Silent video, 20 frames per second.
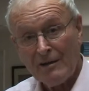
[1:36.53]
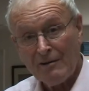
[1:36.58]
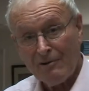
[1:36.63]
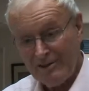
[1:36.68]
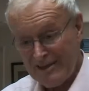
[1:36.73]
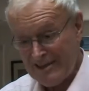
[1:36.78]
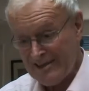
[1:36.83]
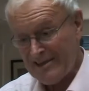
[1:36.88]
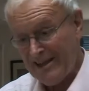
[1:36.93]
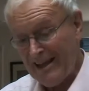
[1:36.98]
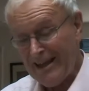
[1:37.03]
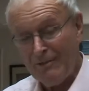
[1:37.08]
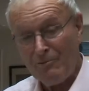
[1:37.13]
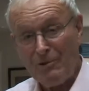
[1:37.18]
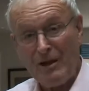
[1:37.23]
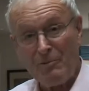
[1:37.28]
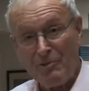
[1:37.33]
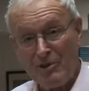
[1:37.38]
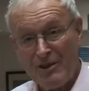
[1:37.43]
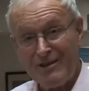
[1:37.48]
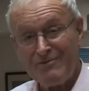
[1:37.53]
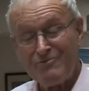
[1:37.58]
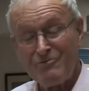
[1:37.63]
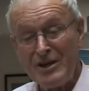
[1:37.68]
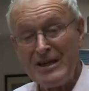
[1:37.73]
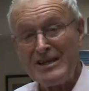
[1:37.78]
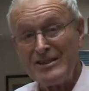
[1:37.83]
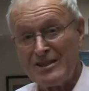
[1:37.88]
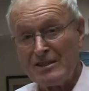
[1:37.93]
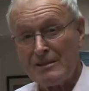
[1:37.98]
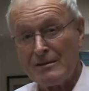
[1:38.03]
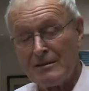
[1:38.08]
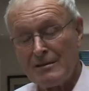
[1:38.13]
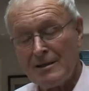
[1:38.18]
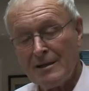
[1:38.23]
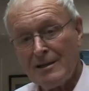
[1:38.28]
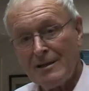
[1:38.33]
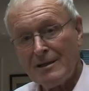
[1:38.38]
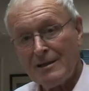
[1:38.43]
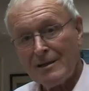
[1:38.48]
or at least anywhere within reason,
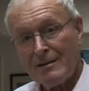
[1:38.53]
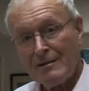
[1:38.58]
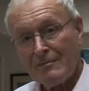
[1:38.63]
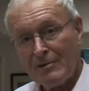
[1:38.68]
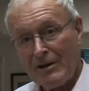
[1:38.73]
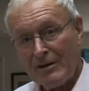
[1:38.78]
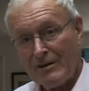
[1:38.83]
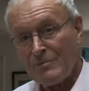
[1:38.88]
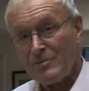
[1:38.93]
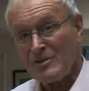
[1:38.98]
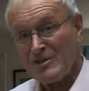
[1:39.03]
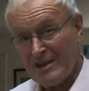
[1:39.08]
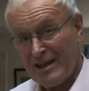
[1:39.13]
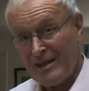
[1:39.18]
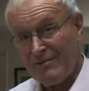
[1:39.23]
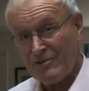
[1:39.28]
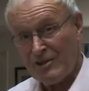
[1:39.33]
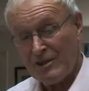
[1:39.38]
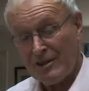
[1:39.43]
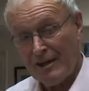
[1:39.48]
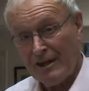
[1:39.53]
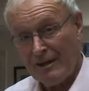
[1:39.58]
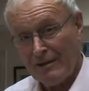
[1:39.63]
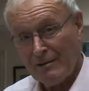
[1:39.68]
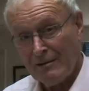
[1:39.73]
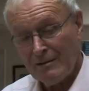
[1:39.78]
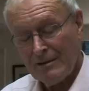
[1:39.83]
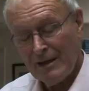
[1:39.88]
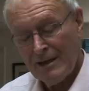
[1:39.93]
where it was safe to go.